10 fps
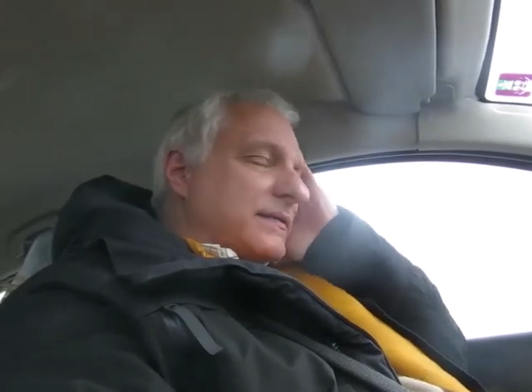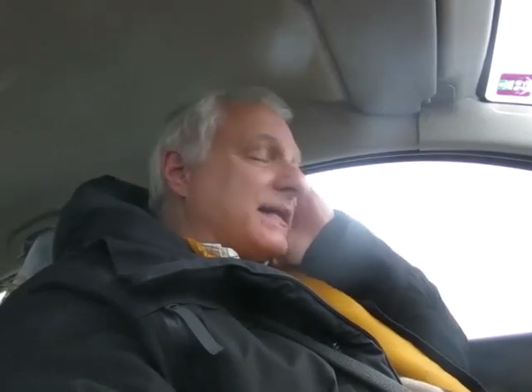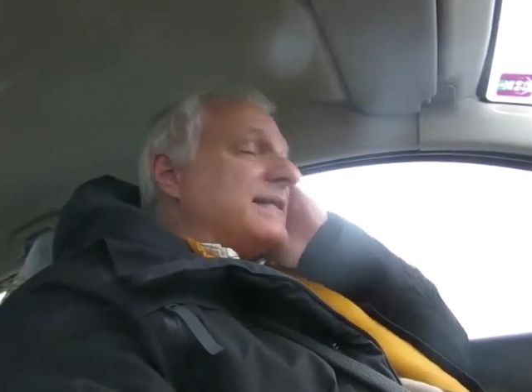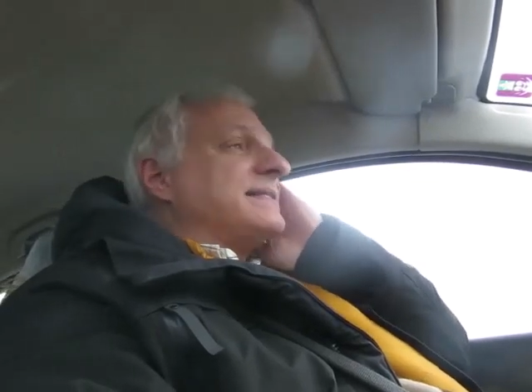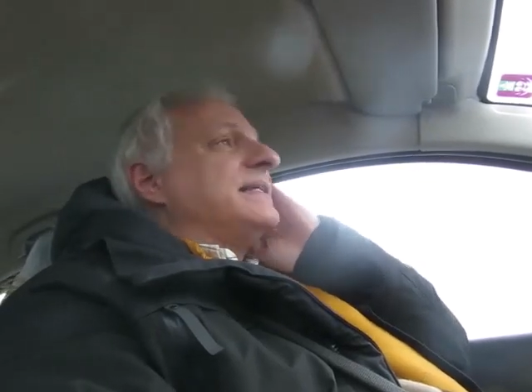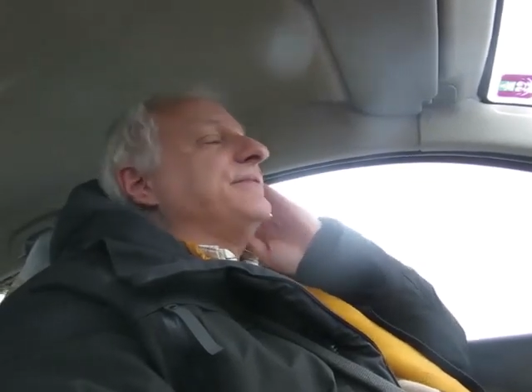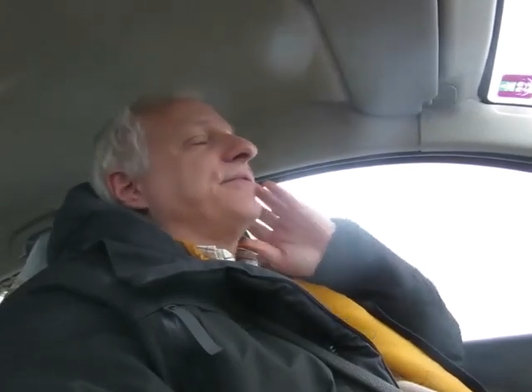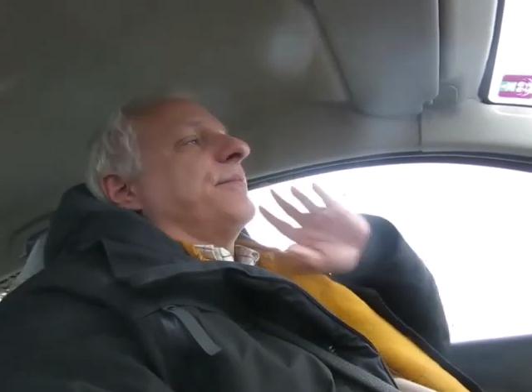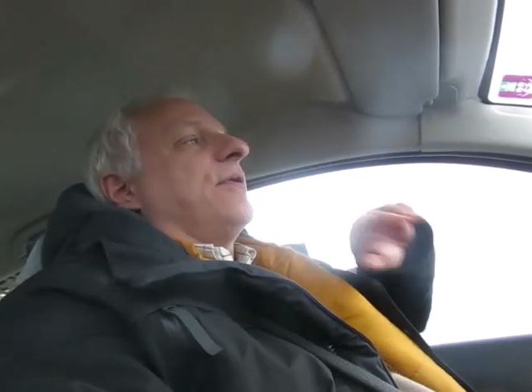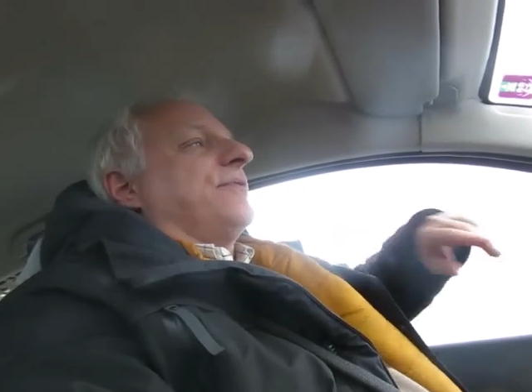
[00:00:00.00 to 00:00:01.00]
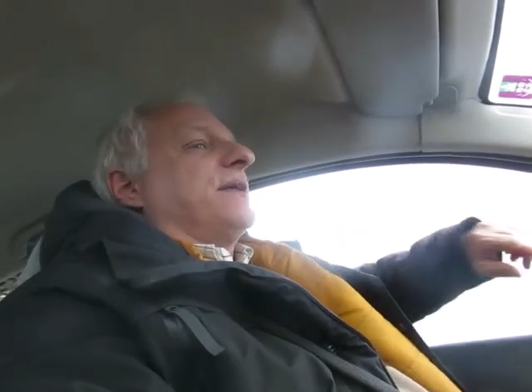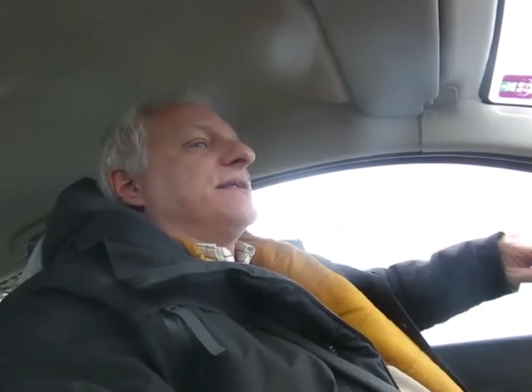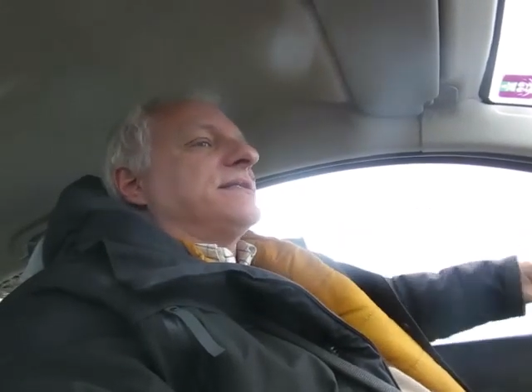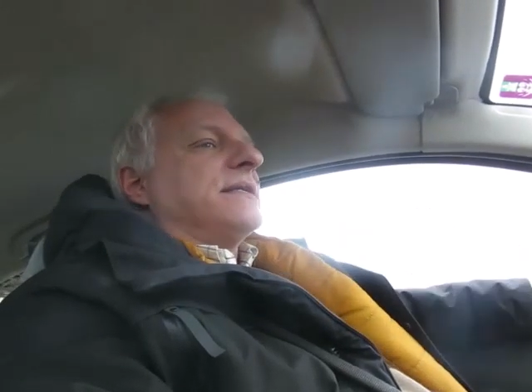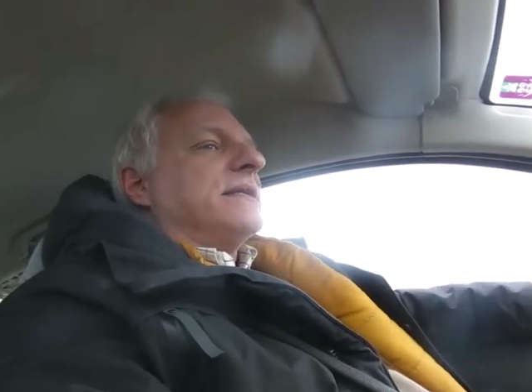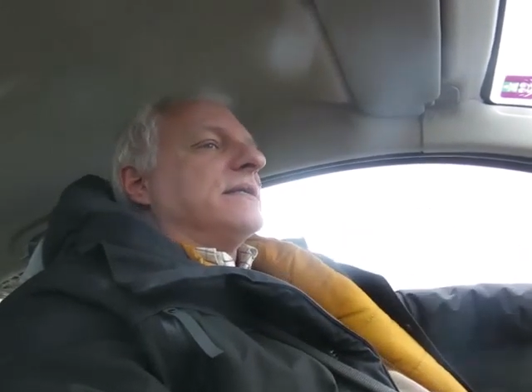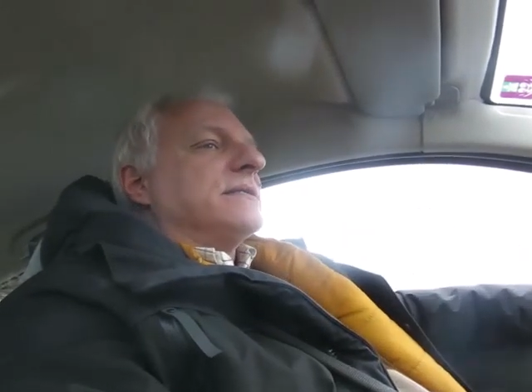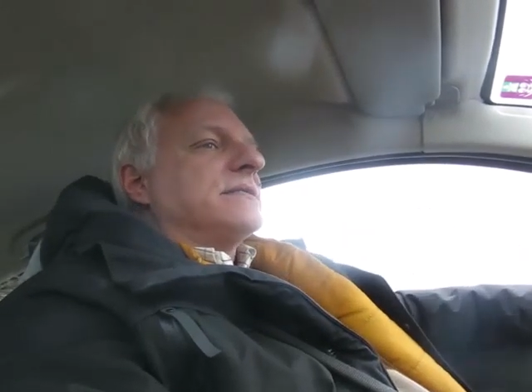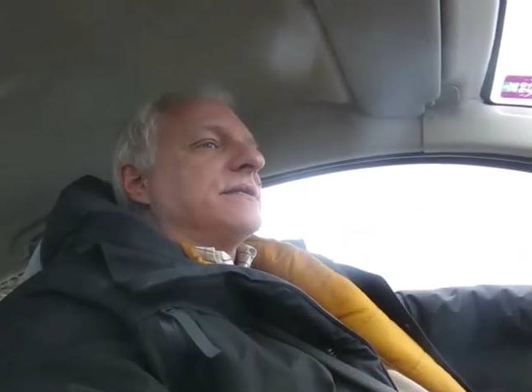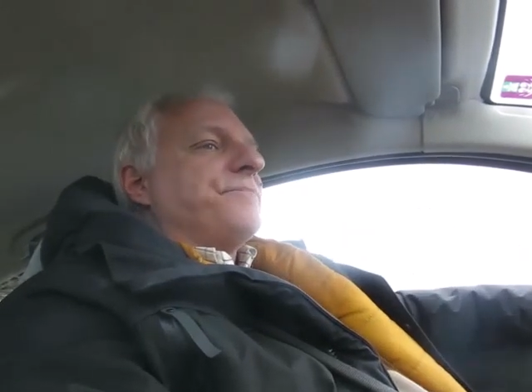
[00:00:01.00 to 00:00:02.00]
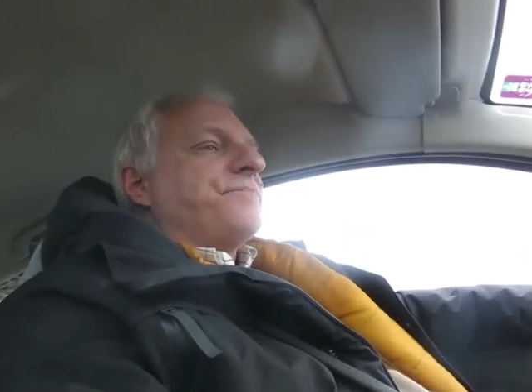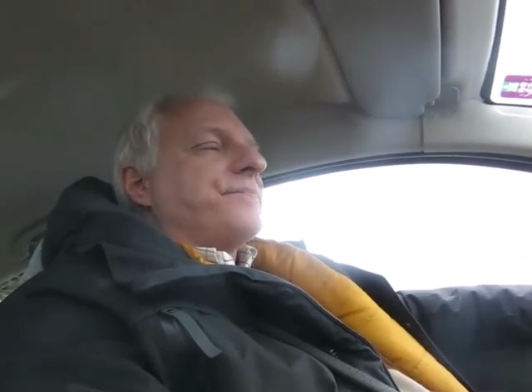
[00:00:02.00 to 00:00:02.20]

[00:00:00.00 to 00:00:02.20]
that i see from all this is